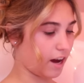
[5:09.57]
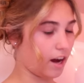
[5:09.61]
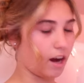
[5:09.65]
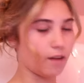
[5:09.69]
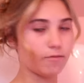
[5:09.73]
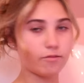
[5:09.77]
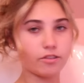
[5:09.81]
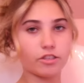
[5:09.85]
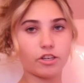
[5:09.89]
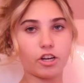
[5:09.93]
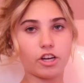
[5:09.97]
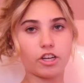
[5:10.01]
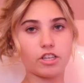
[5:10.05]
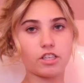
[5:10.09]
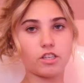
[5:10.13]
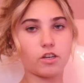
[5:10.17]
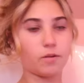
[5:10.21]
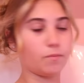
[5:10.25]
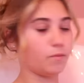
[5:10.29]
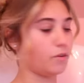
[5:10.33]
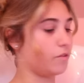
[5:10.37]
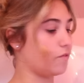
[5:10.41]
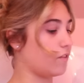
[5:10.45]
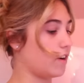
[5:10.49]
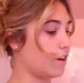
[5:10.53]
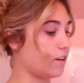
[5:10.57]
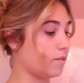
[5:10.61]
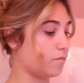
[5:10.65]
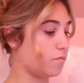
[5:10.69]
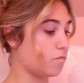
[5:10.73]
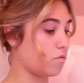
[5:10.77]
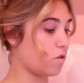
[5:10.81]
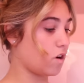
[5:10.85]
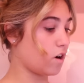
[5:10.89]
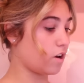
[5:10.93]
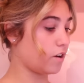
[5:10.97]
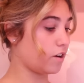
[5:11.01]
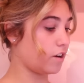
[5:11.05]
I'm just going to stop on a random
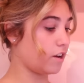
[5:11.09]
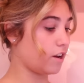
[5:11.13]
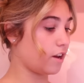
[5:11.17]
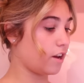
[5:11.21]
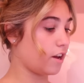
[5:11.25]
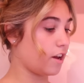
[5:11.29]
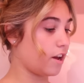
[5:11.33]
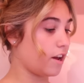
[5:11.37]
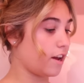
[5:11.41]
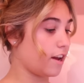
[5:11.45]
one.